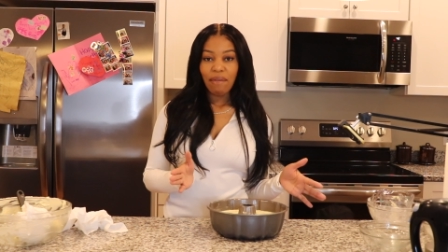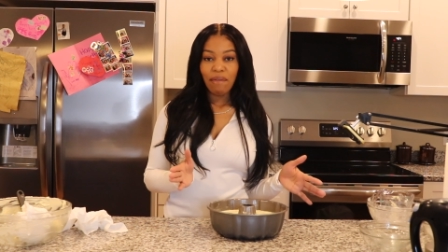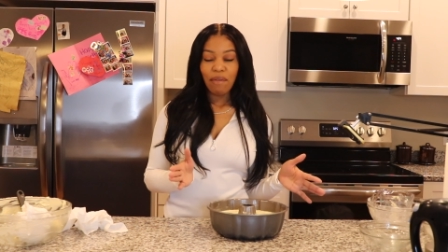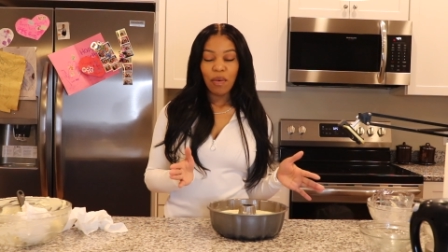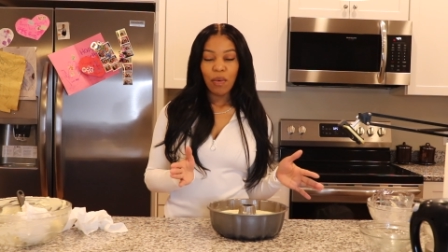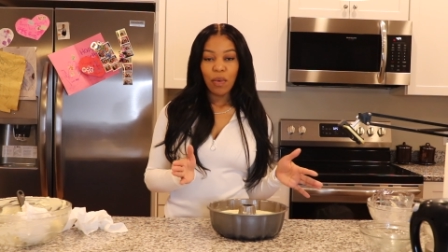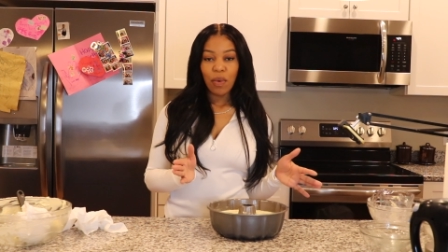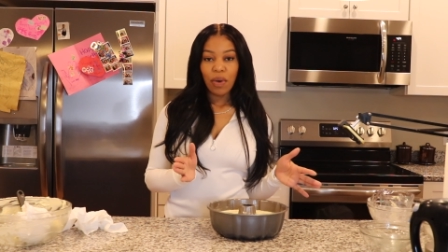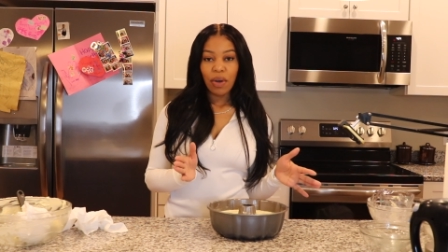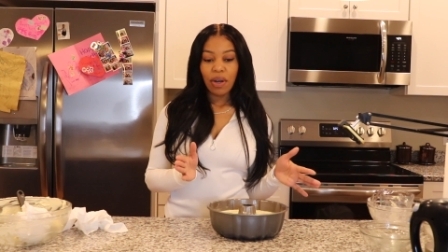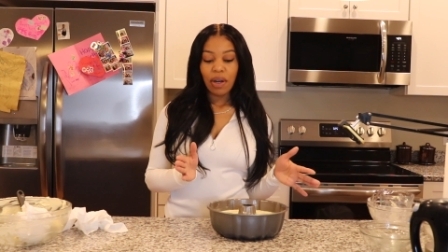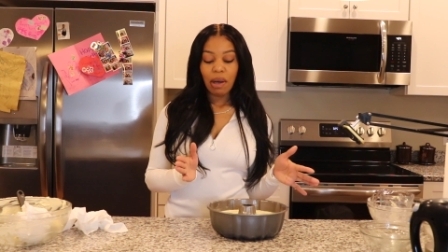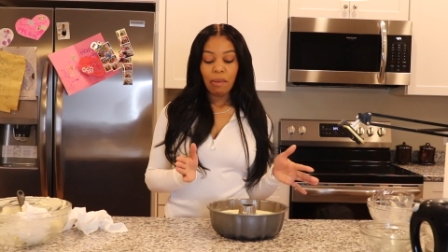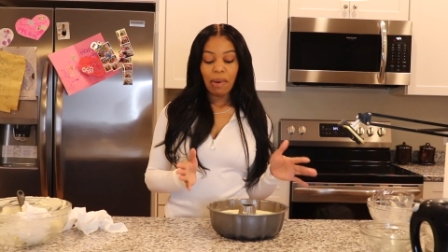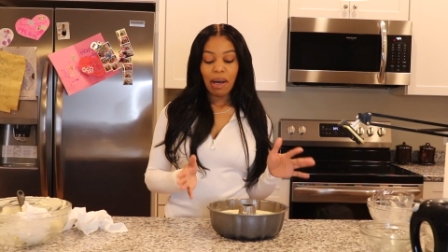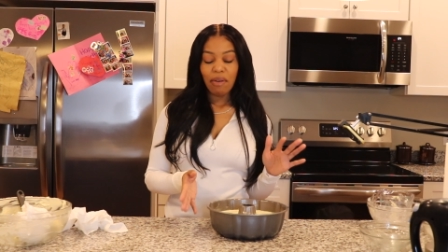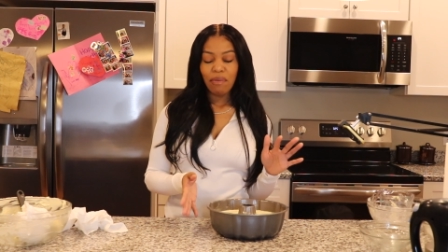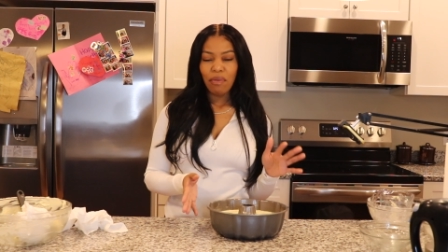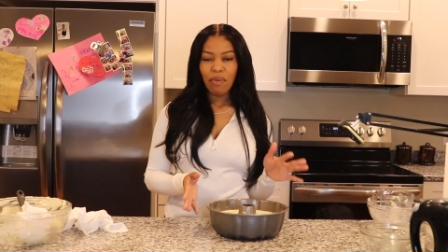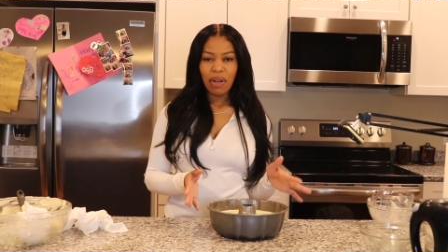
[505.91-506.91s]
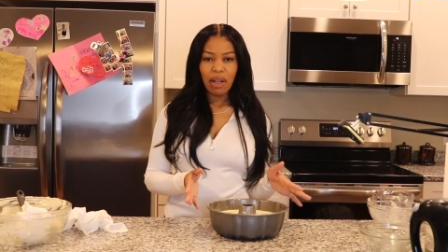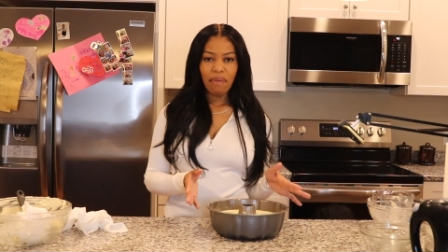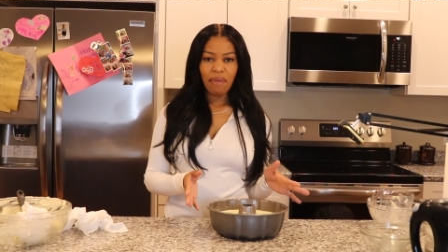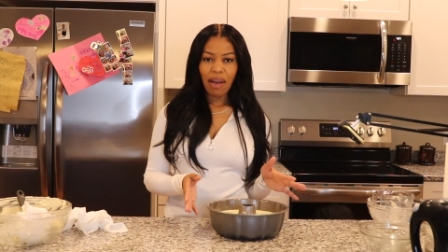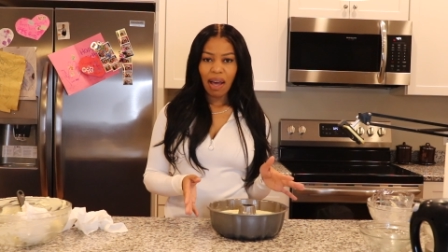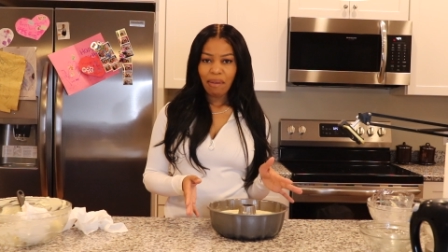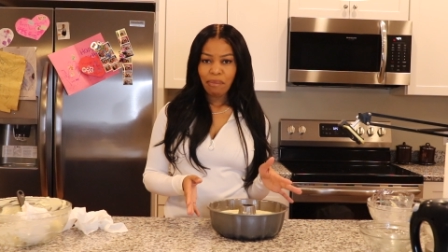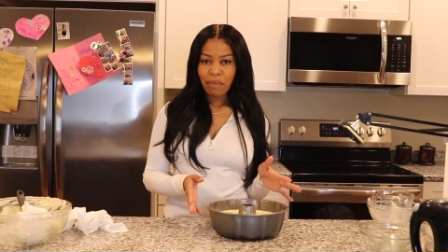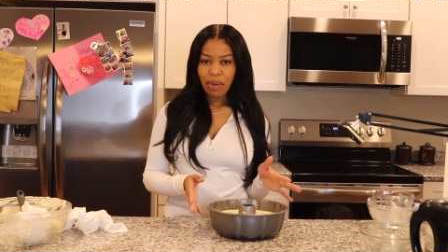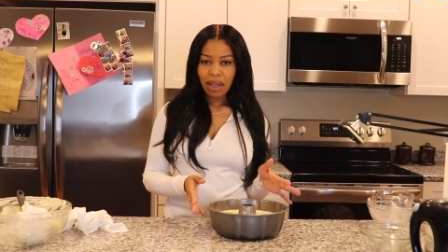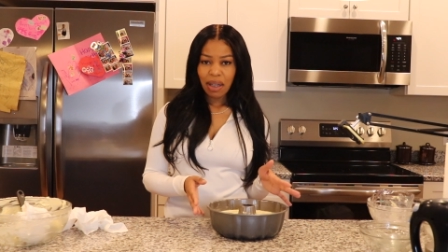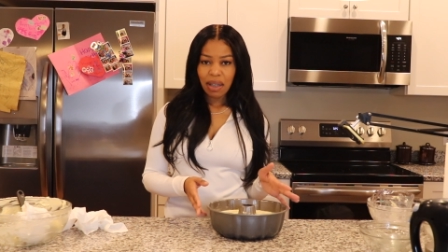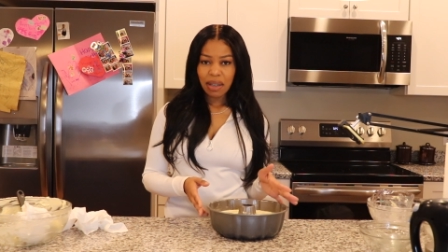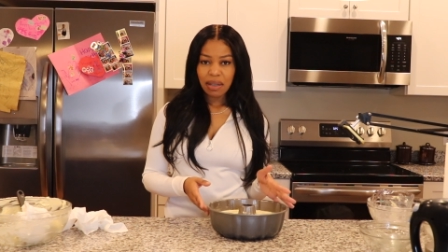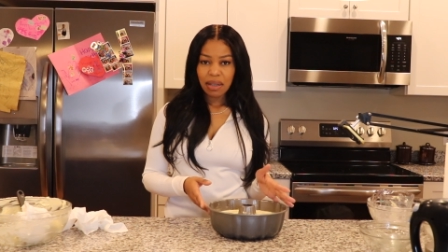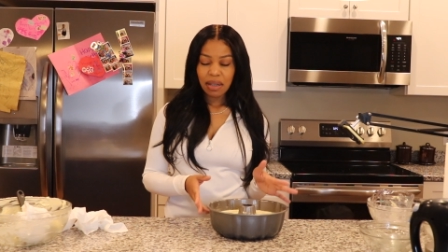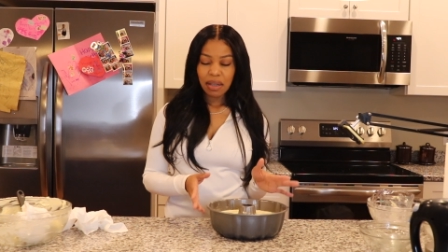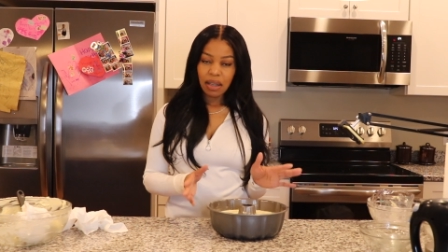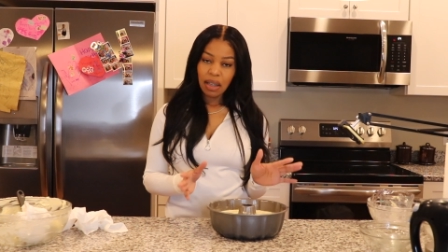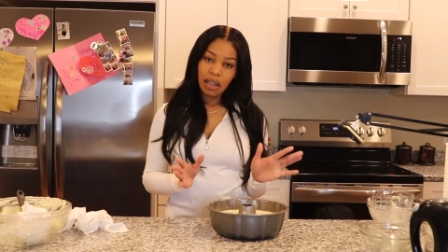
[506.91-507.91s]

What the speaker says: for about 45 minutes.